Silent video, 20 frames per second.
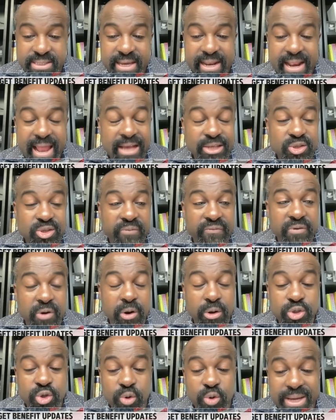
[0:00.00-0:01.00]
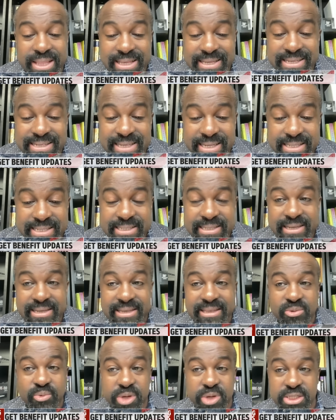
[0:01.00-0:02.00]
And as of October the 16th,
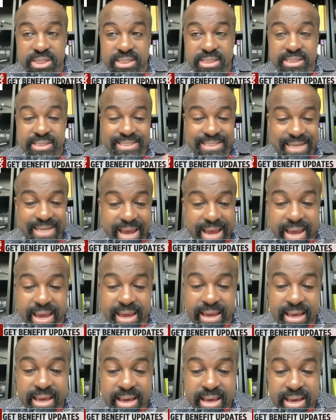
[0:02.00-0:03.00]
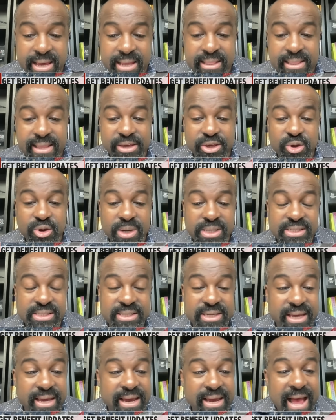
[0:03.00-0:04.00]
which is today, the
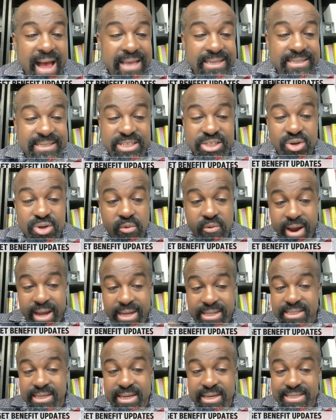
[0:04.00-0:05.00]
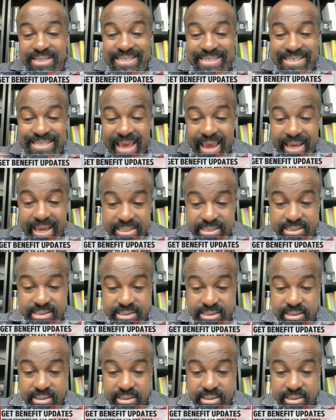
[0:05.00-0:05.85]
USDA has directed states